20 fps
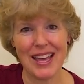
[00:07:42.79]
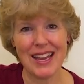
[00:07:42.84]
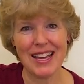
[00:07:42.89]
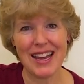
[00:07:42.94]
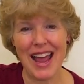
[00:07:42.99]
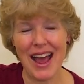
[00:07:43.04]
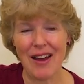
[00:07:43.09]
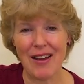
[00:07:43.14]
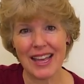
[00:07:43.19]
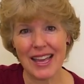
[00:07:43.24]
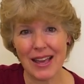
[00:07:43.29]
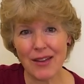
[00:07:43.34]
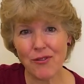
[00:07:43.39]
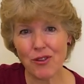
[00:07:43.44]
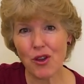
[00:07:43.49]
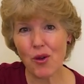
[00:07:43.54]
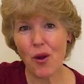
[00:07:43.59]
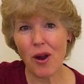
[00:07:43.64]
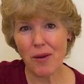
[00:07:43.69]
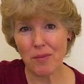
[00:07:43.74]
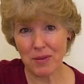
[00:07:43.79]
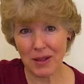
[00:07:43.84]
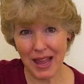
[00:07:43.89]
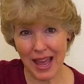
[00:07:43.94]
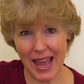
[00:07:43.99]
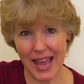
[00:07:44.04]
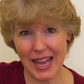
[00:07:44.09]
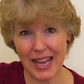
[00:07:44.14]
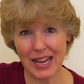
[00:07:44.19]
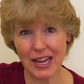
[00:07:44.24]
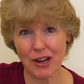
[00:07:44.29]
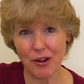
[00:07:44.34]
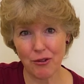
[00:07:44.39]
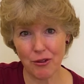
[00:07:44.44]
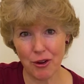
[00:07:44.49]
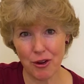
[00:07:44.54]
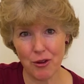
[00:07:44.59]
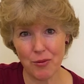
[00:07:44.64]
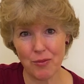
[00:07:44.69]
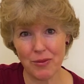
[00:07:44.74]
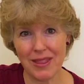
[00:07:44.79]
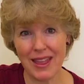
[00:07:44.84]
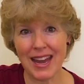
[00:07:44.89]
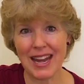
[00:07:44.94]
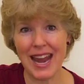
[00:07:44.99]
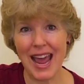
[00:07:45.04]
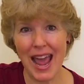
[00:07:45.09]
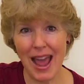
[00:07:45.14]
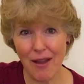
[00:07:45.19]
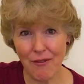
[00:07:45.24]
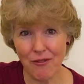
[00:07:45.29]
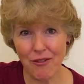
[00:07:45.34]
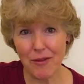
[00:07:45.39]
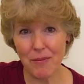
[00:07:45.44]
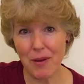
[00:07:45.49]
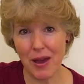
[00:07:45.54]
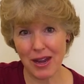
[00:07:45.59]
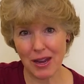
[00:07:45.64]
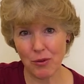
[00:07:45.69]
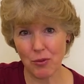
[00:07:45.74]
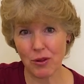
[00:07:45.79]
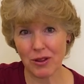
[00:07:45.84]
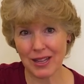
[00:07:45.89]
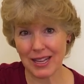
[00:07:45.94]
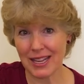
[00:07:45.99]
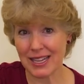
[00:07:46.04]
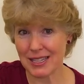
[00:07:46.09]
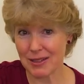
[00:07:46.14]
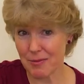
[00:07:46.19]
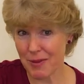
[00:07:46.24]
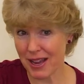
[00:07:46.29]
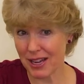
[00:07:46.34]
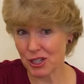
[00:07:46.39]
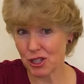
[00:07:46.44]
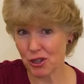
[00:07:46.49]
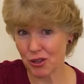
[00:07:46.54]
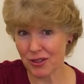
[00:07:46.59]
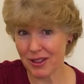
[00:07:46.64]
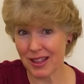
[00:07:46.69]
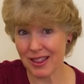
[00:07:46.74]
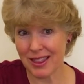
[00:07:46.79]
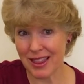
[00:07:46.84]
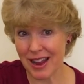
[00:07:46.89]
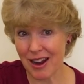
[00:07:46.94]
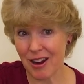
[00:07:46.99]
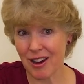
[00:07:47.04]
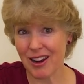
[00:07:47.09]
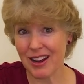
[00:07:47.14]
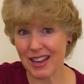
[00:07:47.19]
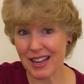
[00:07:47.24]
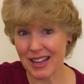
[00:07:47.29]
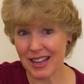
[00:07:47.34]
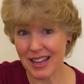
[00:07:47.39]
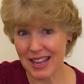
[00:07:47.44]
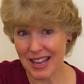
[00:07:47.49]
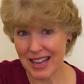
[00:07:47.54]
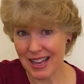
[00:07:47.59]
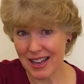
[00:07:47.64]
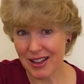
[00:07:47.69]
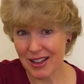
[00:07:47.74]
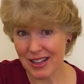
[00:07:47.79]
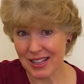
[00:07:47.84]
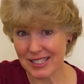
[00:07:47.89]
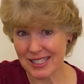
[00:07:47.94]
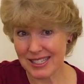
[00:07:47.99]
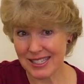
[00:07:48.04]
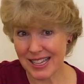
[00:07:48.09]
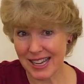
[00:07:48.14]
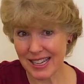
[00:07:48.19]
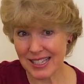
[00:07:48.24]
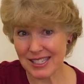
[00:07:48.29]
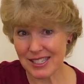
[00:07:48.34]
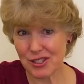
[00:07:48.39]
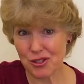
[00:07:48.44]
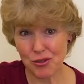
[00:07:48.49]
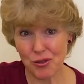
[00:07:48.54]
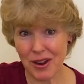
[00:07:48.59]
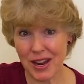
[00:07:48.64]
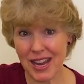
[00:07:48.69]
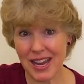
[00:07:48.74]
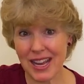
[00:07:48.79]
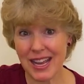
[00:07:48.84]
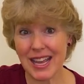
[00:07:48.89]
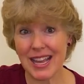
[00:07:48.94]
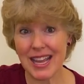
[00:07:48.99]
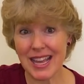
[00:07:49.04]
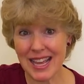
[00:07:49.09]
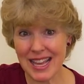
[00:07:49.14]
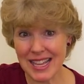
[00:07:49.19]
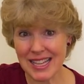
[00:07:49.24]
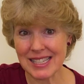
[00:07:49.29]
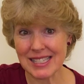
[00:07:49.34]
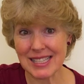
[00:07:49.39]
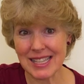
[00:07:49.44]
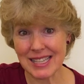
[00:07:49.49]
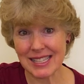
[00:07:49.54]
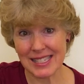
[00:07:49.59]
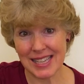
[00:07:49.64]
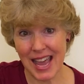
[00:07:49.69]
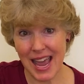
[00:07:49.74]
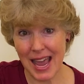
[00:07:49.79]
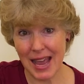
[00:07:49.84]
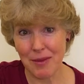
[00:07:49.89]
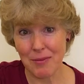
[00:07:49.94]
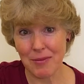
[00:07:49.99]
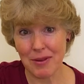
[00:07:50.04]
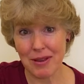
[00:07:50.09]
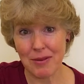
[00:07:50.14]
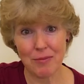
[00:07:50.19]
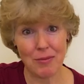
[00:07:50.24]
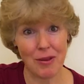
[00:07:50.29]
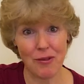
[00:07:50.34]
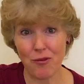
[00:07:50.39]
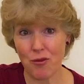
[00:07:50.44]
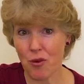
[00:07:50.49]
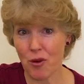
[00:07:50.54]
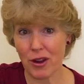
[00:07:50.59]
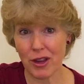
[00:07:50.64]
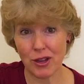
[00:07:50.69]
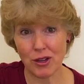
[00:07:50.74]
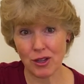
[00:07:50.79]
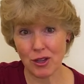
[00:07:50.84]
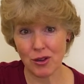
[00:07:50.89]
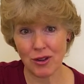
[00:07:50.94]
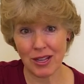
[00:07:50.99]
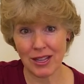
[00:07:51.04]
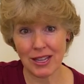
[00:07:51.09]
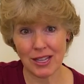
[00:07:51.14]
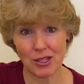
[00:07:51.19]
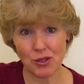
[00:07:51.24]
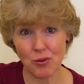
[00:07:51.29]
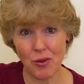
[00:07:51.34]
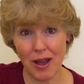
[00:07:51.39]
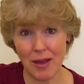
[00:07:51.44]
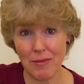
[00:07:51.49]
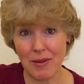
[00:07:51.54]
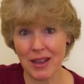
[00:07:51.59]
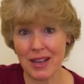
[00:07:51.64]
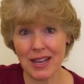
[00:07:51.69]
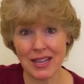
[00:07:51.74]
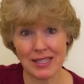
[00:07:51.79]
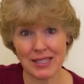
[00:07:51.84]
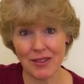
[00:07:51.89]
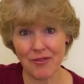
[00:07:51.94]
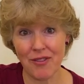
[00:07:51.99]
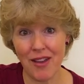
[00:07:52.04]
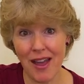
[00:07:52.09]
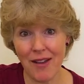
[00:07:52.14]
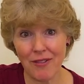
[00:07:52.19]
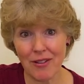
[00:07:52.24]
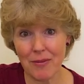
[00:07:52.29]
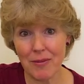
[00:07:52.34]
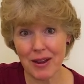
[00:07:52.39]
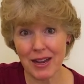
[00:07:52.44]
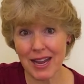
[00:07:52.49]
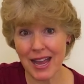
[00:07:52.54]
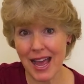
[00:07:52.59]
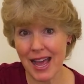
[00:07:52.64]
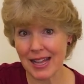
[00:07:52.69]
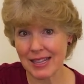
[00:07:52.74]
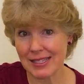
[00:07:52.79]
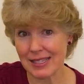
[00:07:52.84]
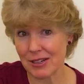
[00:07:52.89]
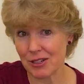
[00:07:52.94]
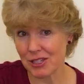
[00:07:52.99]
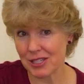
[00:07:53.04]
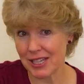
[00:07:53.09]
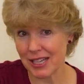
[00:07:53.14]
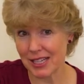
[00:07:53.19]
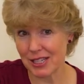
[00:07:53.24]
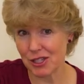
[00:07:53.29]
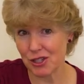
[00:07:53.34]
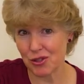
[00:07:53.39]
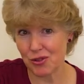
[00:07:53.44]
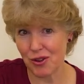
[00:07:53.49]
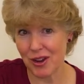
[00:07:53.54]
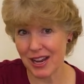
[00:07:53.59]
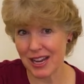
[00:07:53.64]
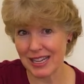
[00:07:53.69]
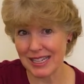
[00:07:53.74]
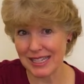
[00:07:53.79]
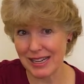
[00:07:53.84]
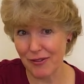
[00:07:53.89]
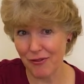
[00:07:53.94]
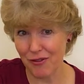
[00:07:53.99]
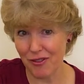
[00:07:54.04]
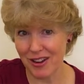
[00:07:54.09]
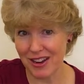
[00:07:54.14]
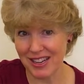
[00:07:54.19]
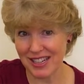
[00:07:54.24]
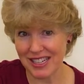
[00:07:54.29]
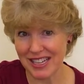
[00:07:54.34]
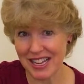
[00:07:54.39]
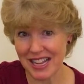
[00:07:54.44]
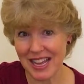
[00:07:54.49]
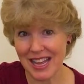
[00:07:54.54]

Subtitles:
Now, if you are playing in a group, then everybody will need to make sure that their 6th string is the same before you tune it this way, because if everybody has their 6th string different